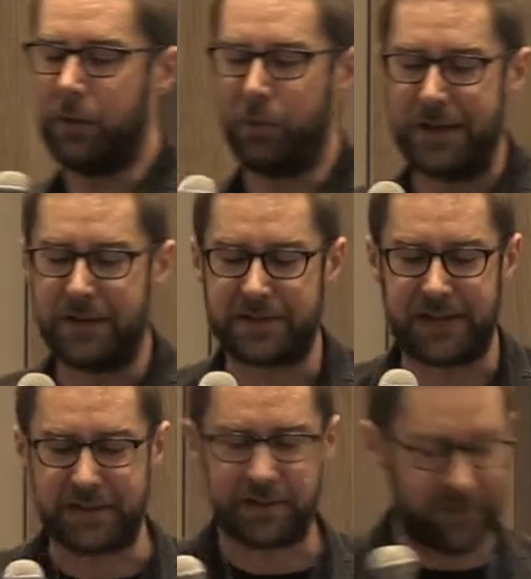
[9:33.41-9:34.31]
We need to
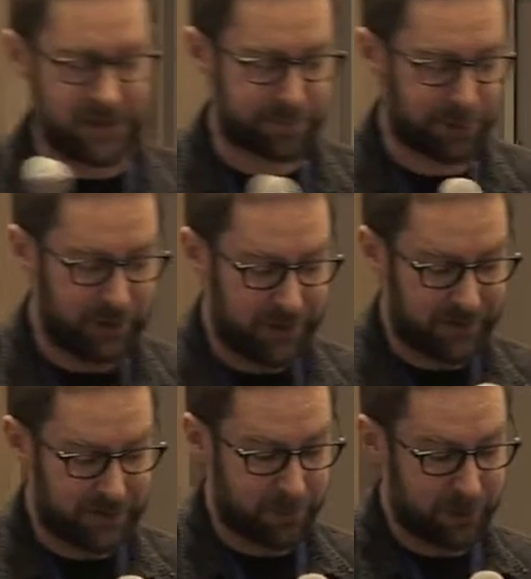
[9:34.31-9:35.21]
start sort of exploding
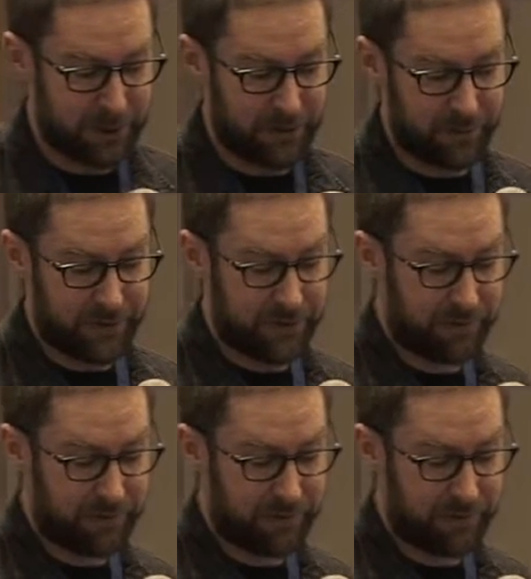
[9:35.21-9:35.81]
some of the boundaries of